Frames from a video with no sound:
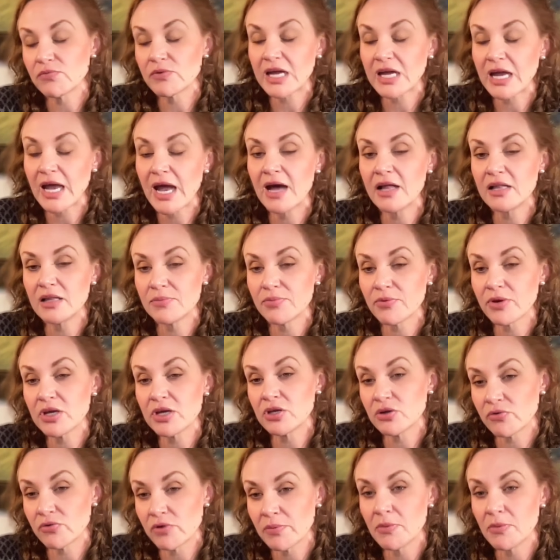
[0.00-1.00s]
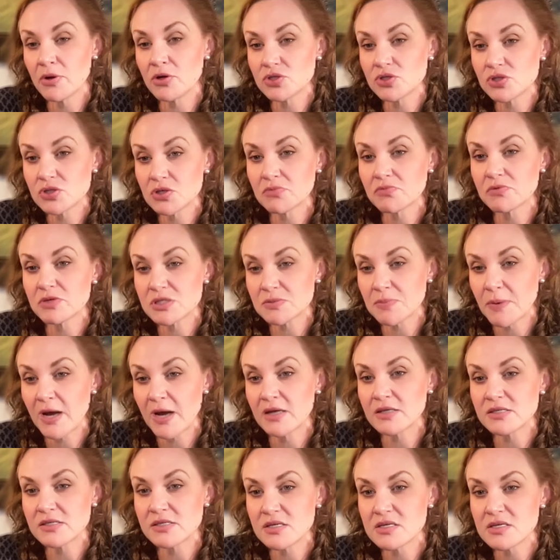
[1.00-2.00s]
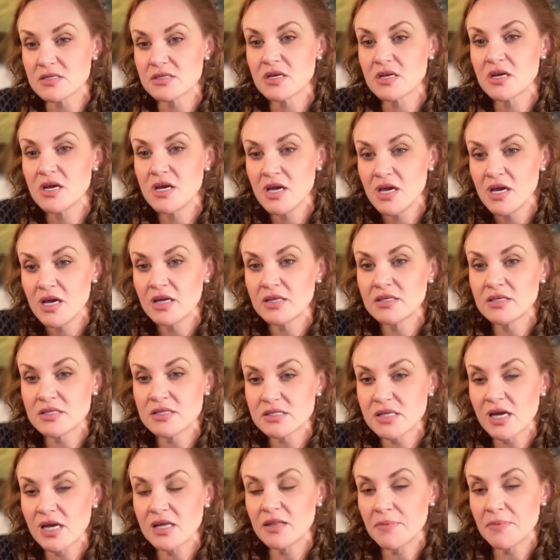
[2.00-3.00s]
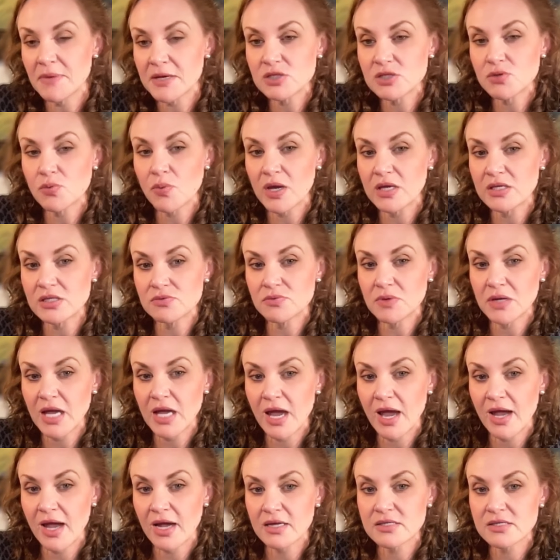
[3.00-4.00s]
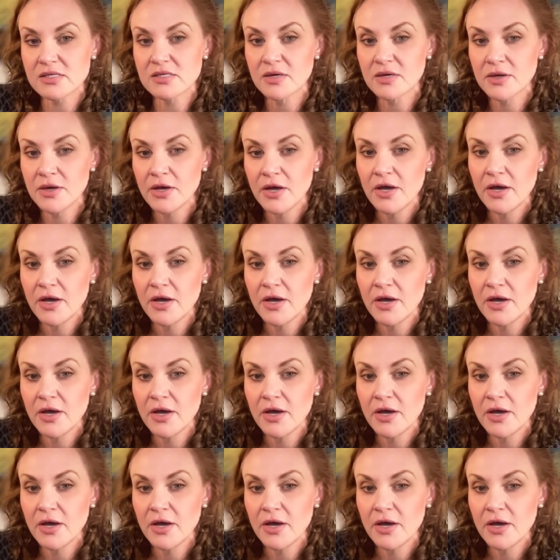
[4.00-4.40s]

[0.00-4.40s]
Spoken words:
recalibrate your emotional responses and decide the best way to react.